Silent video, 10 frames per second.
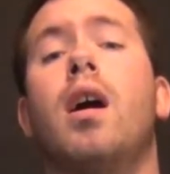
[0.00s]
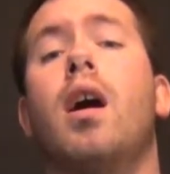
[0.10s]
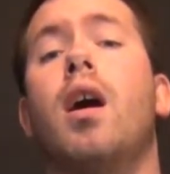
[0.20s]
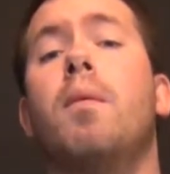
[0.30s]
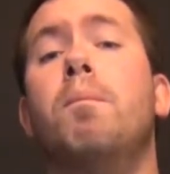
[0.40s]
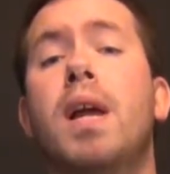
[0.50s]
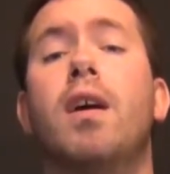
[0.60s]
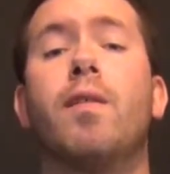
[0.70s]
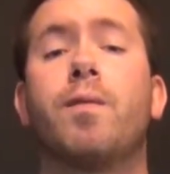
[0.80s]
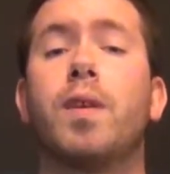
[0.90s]

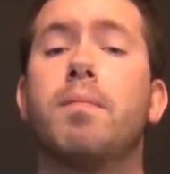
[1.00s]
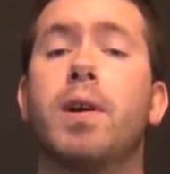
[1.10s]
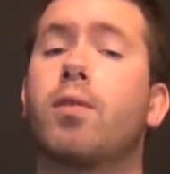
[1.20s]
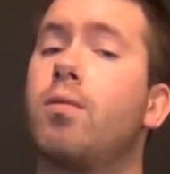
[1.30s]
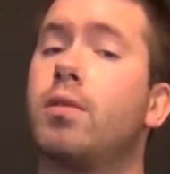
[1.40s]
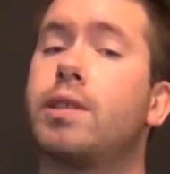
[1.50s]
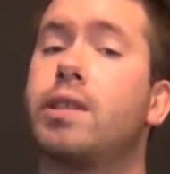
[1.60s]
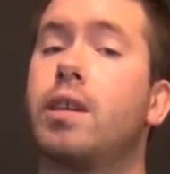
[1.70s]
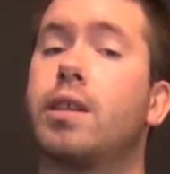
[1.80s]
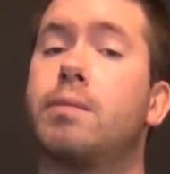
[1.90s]
Male and female corn
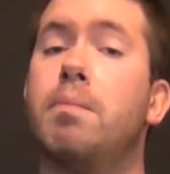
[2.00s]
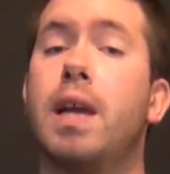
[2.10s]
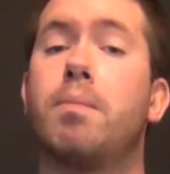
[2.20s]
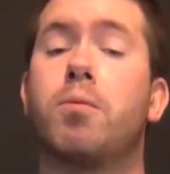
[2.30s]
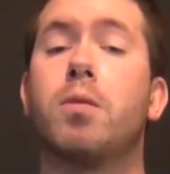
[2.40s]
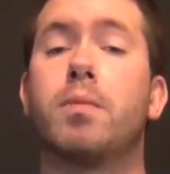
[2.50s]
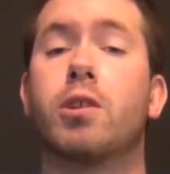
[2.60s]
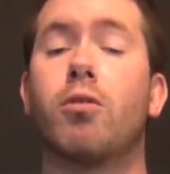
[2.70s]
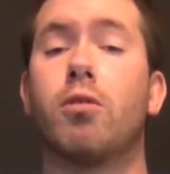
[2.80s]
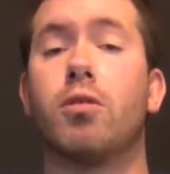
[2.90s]
snakes may
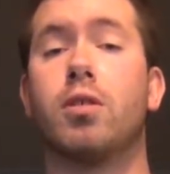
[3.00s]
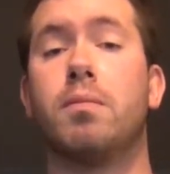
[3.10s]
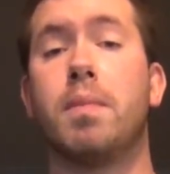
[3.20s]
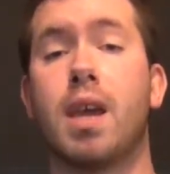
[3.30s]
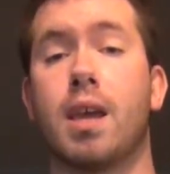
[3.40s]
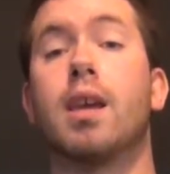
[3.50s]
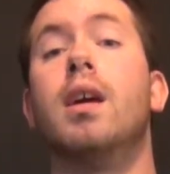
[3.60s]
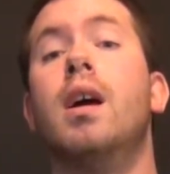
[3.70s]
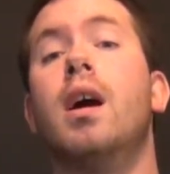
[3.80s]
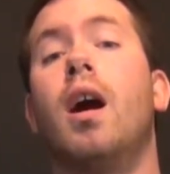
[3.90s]
prematurely mate
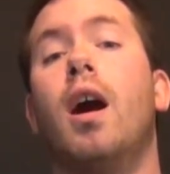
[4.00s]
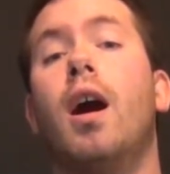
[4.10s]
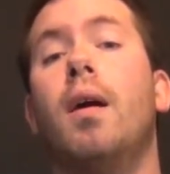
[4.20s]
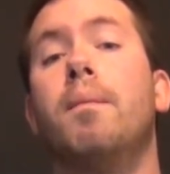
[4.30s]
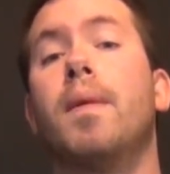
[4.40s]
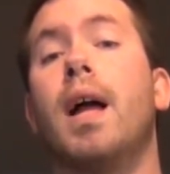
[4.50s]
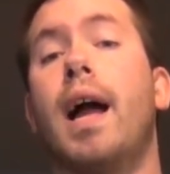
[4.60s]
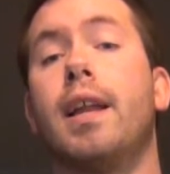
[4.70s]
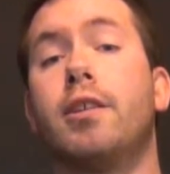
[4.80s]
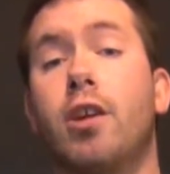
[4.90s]

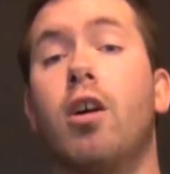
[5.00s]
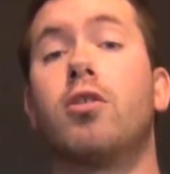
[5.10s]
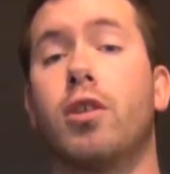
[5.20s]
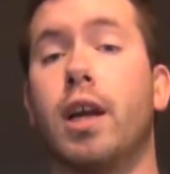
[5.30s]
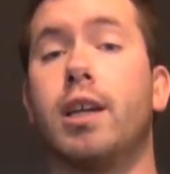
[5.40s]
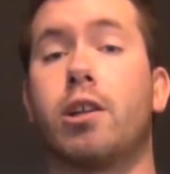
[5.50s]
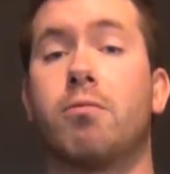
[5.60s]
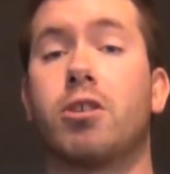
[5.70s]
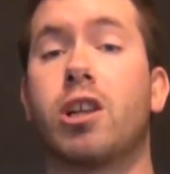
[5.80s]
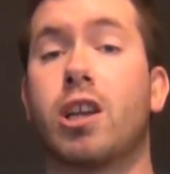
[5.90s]
at a younger age,
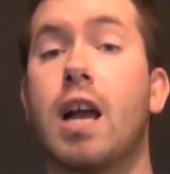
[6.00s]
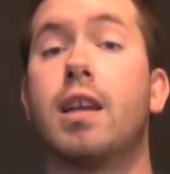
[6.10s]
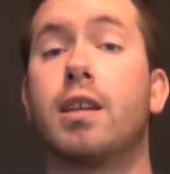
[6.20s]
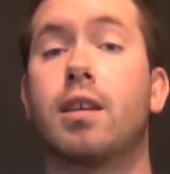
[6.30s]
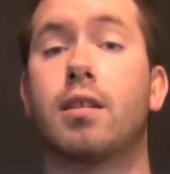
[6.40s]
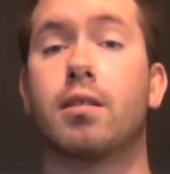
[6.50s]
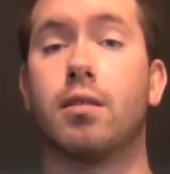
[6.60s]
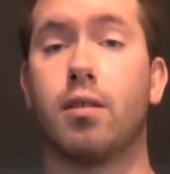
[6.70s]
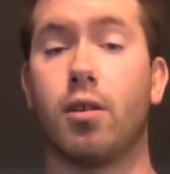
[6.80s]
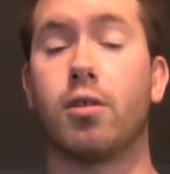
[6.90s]
which can
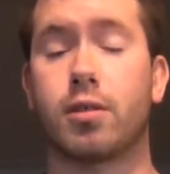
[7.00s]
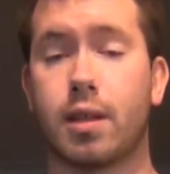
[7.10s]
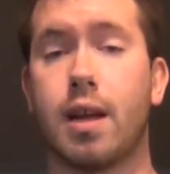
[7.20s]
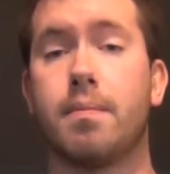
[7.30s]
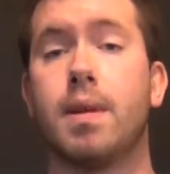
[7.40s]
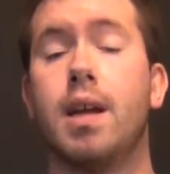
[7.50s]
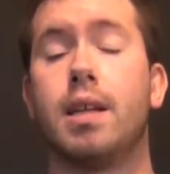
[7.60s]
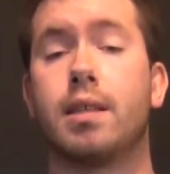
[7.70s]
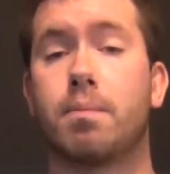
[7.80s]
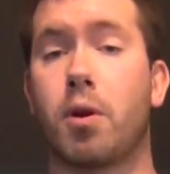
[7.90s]
hurt them,
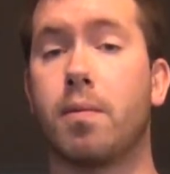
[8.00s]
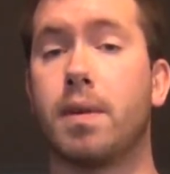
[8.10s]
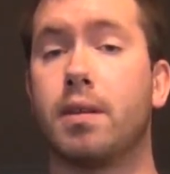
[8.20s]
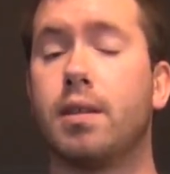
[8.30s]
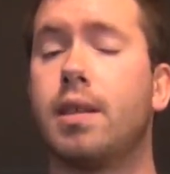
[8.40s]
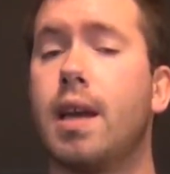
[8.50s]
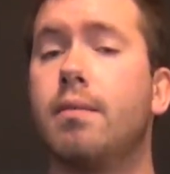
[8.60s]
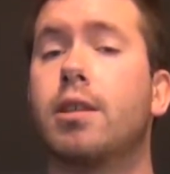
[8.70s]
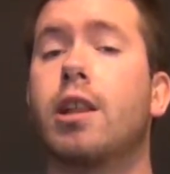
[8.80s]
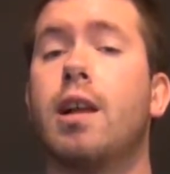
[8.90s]
permanently
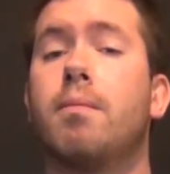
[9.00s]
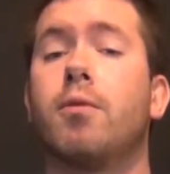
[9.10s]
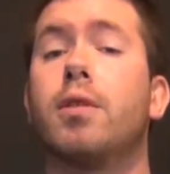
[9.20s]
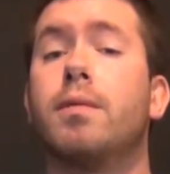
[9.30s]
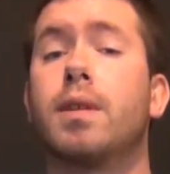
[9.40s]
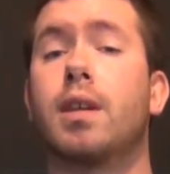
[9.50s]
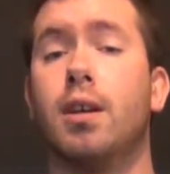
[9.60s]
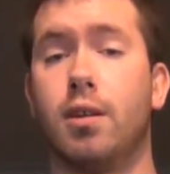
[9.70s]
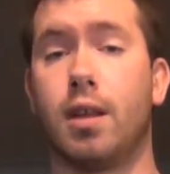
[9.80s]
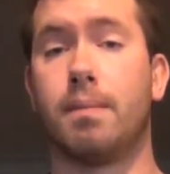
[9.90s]
damage them, or even
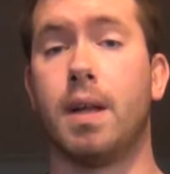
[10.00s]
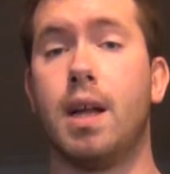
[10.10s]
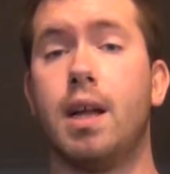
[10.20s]
kill them.